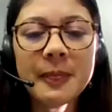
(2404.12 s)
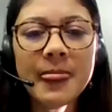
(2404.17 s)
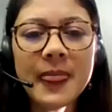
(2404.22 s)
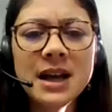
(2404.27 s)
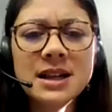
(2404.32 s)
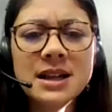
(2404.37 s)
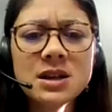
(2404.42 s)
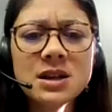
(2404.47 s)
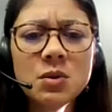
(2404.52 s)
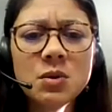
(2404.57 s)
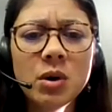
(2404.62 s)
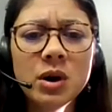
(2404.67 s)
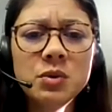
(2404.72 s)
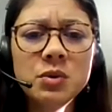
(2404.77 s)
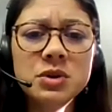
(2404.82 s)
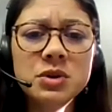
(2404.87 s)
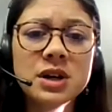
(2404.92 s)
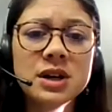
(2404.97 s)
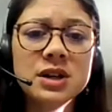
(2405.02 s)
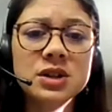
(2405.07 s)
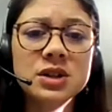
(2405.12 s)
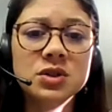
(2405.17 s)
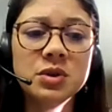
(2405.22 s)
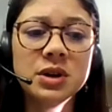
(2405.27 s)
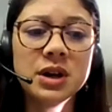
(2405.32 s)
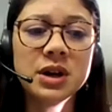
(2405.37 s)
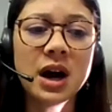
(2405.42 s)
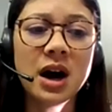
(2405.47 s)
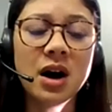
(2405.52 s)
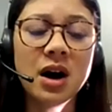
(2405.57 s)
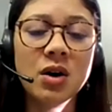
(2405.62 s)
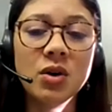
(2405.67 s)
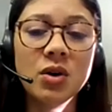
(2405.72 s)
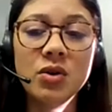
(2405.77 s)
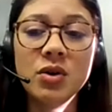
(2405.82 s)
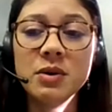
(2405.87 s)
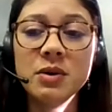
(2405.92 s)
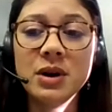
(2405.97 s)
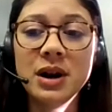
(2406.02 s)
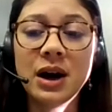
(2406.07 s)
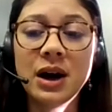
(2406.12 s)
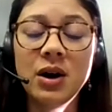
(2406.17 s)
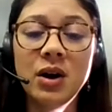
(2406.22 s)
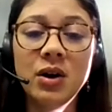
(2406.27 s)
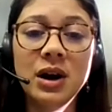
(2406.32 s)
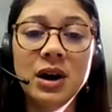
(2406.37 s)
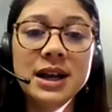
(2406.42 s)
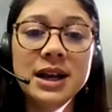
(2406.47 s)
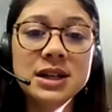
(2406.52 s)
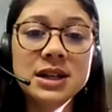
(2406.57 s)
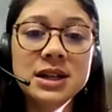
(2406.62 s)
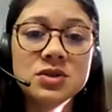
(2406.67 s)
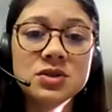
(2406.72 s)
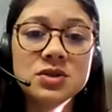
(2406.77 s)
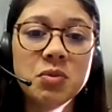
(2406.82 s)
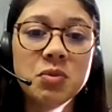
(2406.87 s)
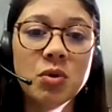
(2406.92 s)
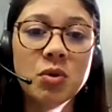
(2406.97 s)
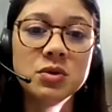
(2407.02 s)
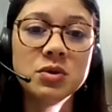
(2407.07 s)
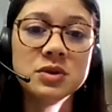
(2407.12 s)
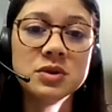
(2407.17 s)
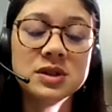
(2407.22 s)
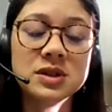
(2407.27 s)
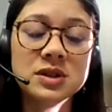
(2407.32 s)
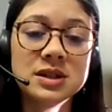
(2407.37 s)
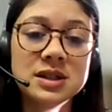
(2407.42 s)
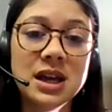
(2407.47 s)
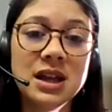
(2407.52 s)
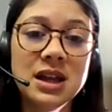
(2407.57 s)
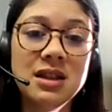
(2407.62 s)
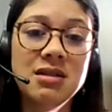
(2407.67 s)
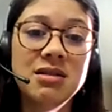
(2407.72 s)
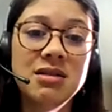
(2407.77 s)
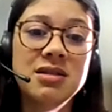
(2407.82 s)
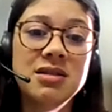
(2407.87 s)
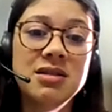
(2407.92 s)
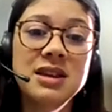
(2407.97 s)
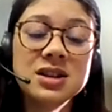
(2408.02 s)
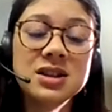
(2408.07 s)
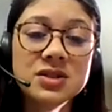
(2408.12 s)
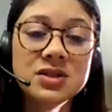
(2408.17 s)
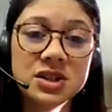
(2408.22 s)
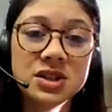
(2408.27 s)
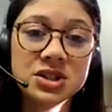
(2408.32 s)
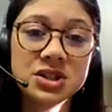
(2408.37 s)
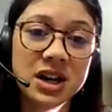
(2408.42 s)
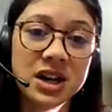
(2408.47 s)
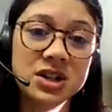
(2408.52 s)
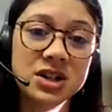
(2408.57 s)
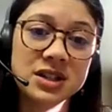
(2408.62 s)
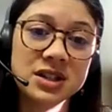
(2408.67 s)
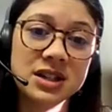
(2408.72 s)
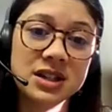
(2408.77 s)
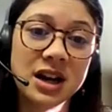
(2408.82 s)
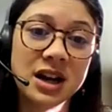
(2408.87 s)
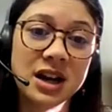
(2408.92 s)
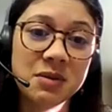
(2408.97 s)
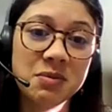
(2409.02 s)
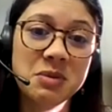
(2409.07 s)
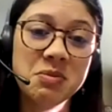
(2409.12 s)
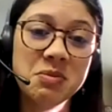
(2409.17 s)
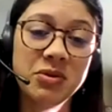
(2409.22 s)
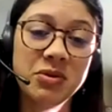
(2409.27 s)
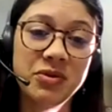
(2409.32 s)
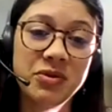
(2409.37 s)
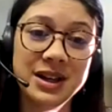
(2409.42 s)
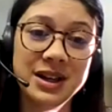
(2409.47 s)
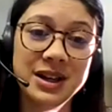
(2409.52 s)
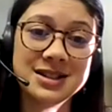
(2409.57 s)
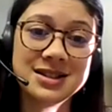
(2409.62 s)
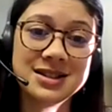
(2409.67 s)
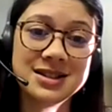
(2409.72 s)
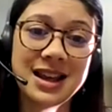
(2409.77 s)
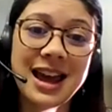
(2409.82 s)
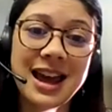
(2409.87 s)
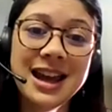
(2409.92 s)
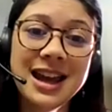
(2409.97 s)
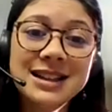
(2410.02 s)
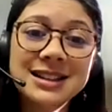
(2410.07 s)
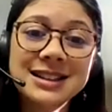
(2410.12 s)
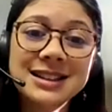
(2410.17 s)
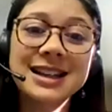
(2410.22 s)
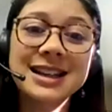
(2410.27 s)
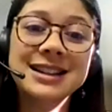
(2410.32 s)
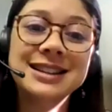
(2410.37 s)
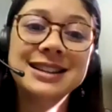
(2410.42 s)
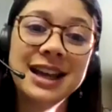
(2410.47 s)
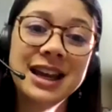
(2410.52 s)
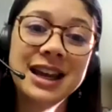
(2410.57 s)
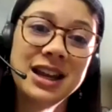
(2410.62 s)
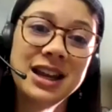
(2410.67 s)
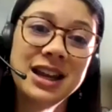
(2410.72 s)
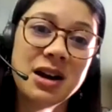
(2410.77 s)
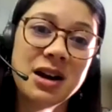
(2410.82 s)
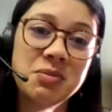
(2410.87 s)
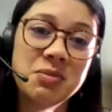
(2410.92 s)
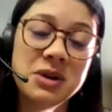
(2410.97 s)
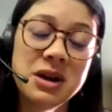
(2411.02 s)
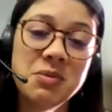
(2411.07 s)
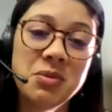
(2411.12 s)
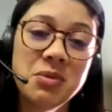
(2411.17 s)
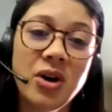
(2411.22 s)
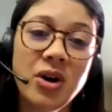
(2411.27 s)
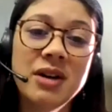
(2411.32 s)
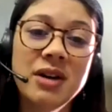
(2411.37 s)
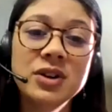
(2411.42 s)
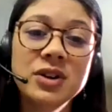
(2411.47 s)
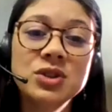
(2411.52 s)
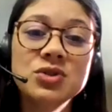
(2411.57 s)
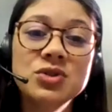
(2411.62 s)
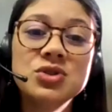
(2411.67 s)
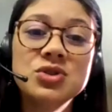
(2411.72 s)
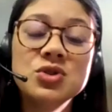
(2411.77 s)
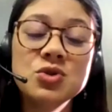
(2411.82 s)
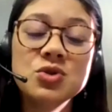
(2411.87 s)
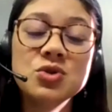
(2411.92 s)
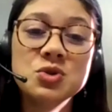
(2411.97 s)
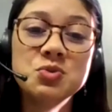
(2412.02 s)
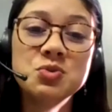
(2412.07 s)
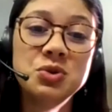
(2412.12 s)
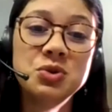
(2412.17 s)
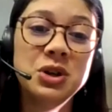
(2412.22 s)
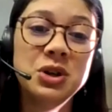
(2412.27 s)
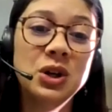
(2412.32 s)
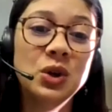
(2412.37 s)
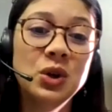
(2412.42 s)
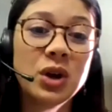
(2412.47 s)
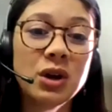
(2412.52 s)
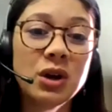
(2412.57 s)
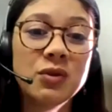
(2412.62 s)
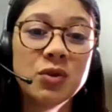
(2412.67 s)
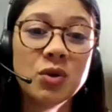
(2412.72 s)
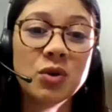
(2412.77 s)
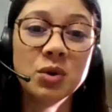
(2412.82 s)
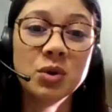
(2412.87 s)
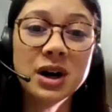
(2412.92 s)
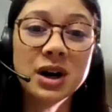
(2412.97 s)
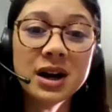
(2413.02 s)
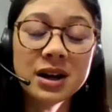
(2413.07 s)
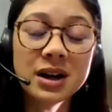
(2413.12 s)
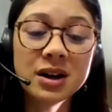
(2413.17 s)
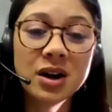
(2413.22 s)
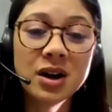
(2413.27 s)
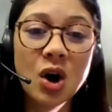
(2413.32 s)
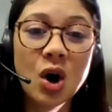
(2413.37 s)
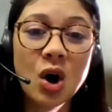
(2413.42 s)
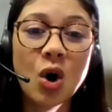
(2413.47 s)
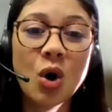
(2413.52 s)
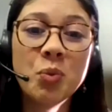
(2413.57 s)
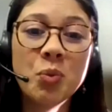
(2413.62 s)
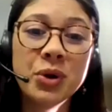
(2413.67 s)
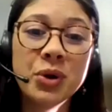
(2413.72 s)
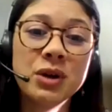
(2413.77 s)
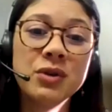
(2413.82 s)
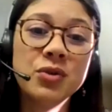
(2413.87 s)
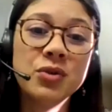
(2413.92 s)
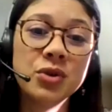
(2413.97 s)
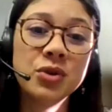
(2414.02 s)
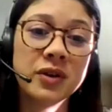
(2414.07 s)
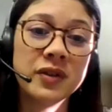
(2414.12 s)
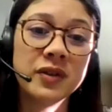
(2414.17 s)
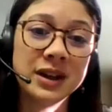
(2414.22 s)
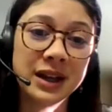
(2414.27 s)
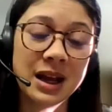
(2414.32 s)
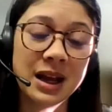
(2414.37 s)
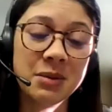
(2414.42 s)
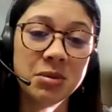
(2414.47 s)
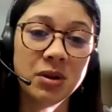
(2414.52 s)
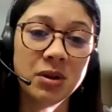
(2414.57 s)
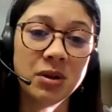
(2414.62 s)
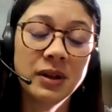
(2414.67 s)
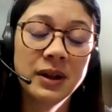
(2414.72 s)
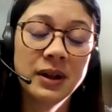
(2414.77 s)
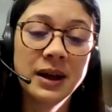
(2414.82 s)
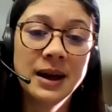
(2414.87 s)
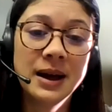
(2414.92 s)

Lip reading: And so what we tried to do in our latest report was to say, these are the challenges that young people face. 8 in 10 young people are having to choose between looking for work or putting food on the table.